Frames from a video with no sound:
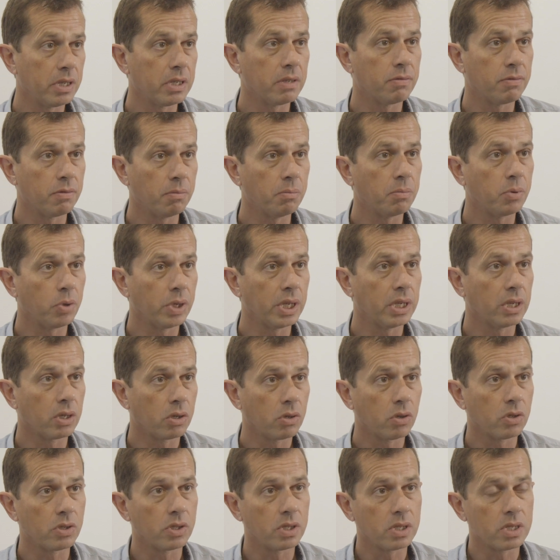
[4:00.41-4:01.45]
different breed
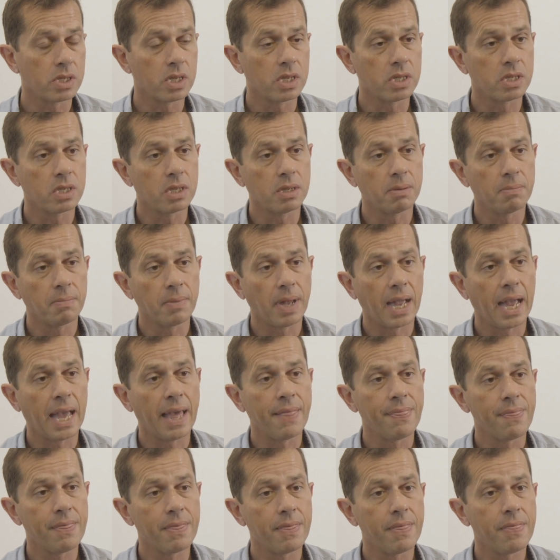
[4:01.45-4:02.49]
across the system,
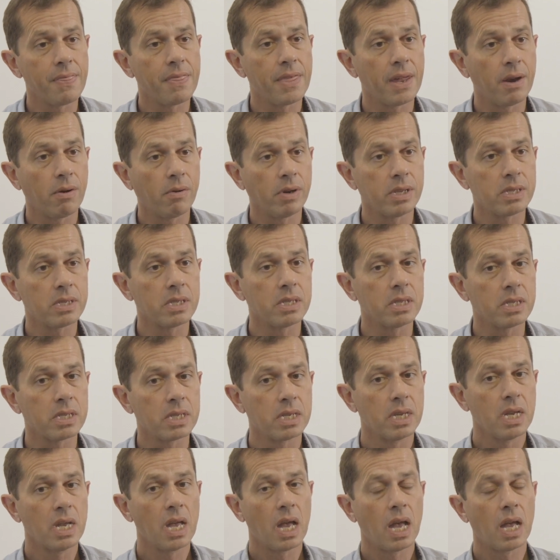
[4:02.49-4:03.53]
and there isn't
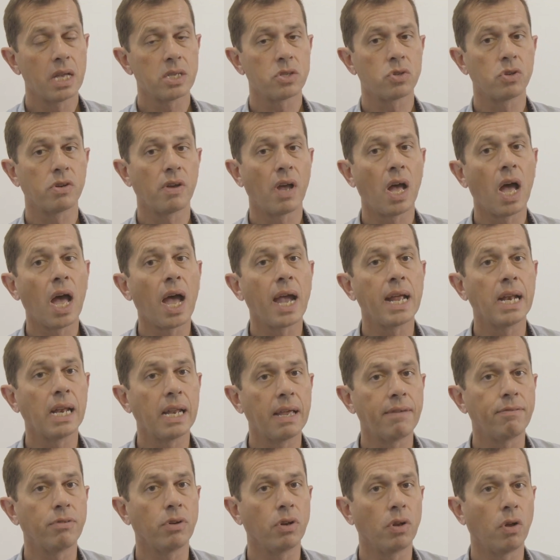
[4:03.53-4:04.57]
a sort of high
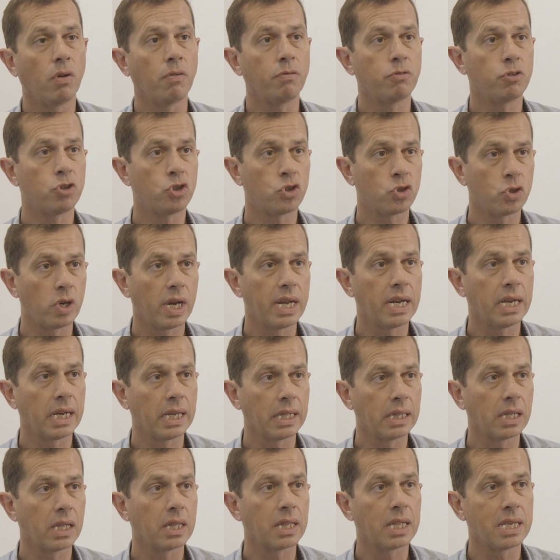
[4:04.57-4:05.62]
level of
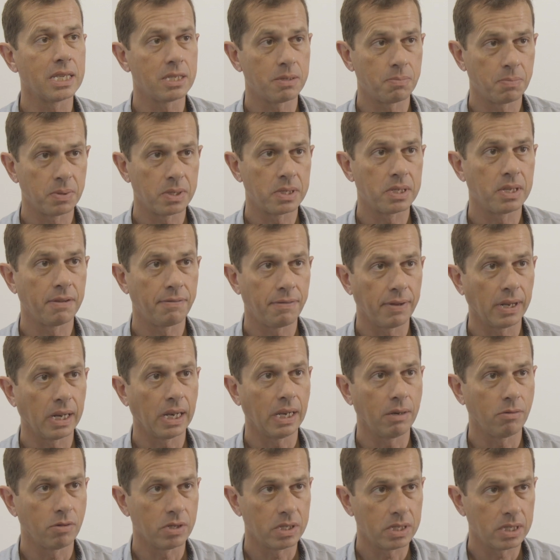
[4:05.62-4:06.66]
training that they
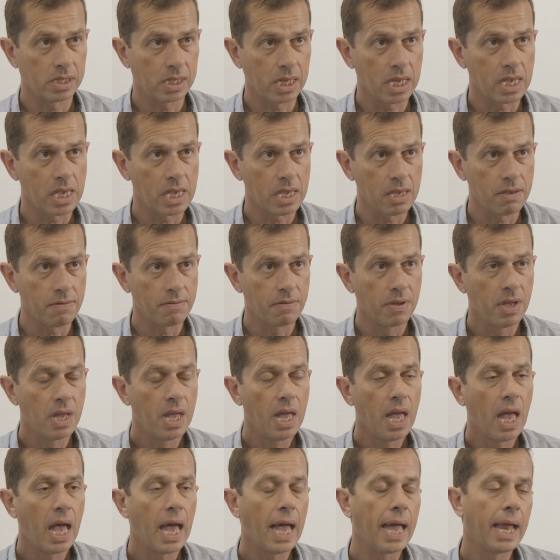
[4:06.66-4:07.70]
specifically receive.
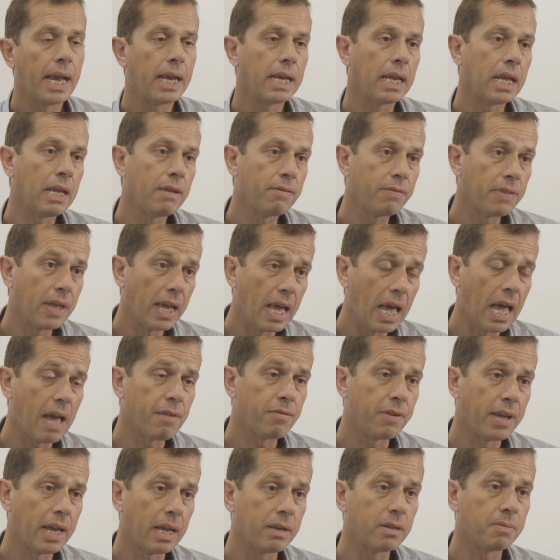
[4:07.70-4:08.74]
And if they have
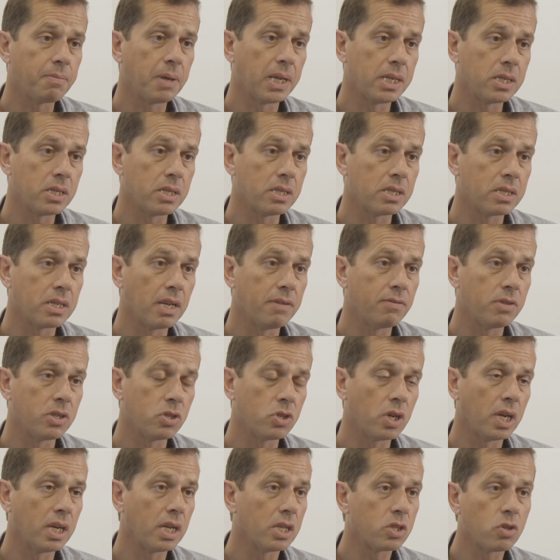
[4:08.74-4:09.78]
had patient safety
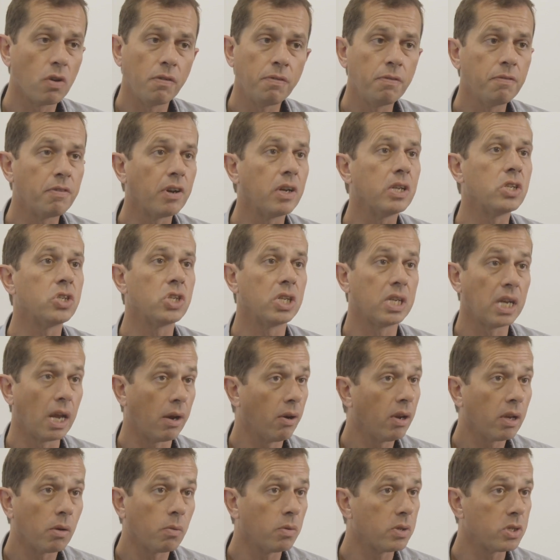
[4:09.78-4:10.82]
training, it's often very
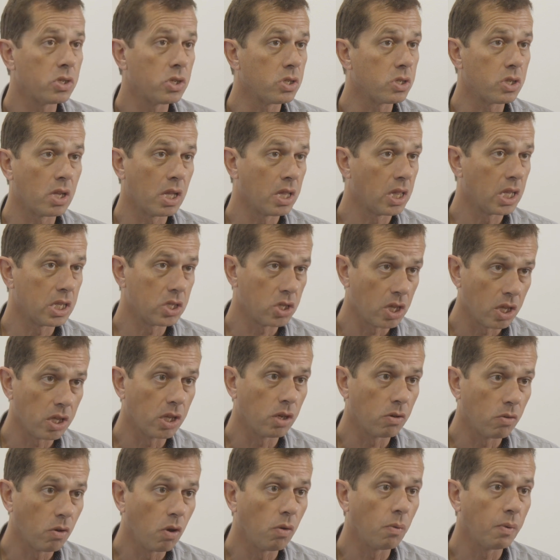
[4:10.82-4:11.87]
generic, and there's
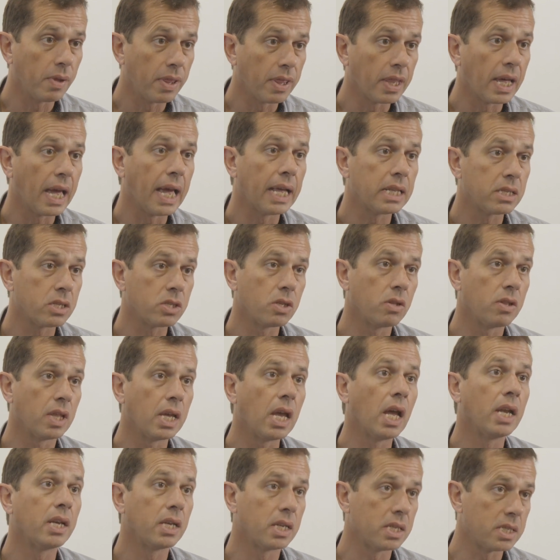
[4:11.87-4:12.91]
nothing wrong with that, so they
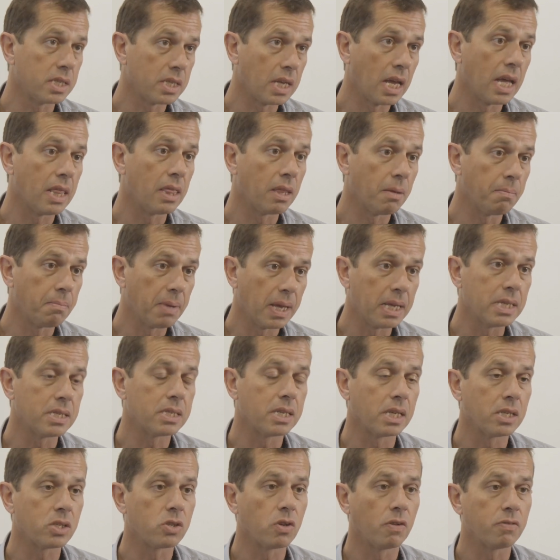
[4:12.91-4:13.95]
understand the
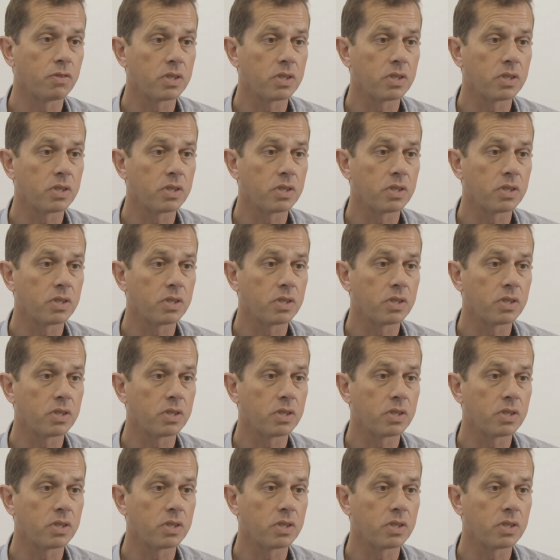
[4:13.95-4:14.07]
basics of